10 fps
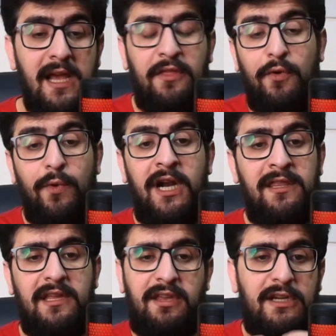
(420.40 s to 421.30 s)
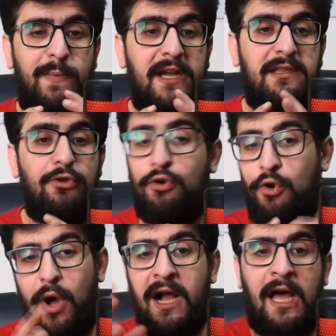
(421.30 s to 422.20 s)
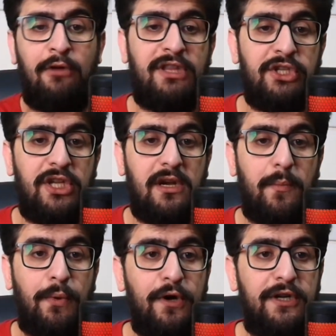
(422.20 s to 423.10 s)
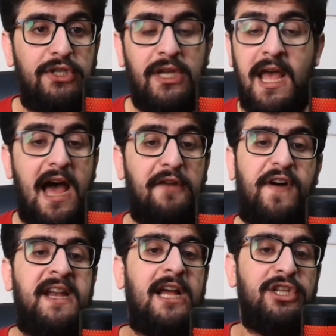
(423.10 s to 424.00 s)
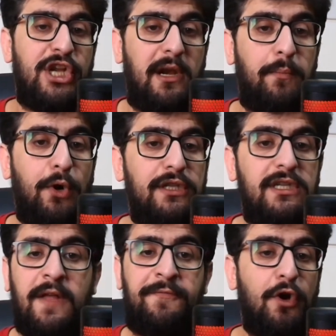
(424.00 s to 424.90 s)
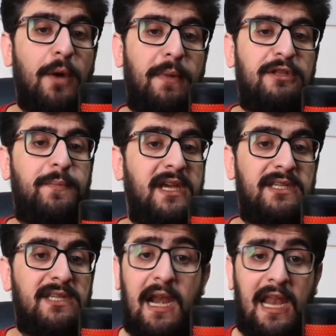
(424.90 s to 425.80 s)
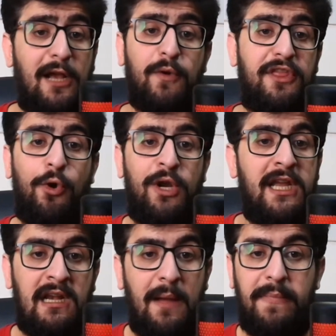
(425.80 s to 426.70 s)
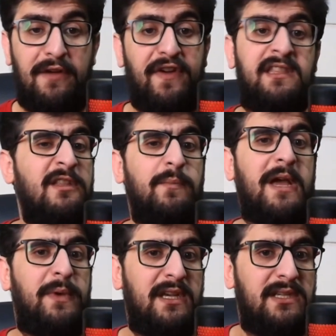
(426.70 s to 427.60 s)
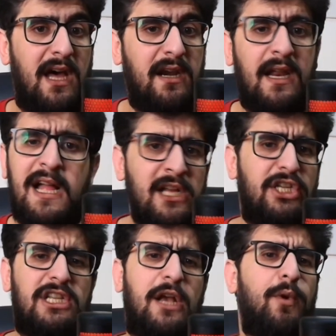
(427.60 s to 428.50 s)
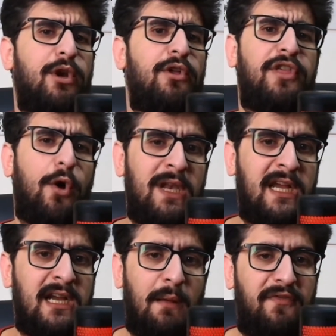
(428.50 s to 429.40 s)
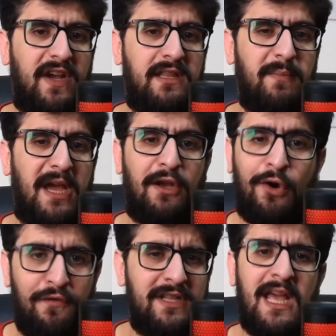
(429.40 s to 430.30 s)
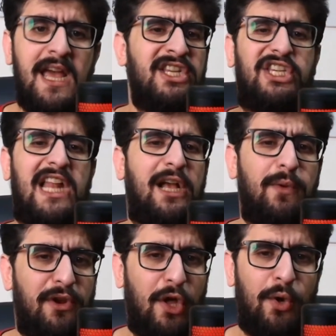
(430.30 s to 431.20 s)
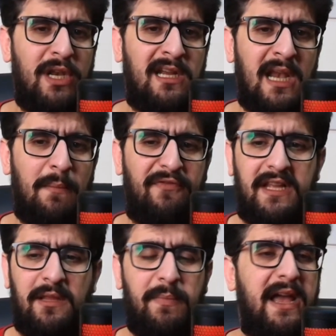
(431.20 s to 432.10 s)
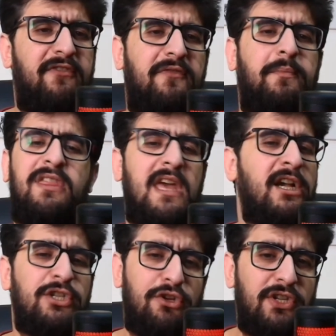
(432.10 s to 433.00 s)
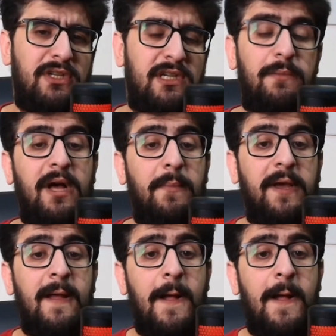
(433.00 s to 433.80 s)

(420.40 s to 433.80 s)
in the world that are expected to know accountancy reports and financial reports and talk about PSR. Like we're the only club affected by PSR, just like we were the only club affected by COVID, just like we were the only club affected by FFP. The excuses keep coming.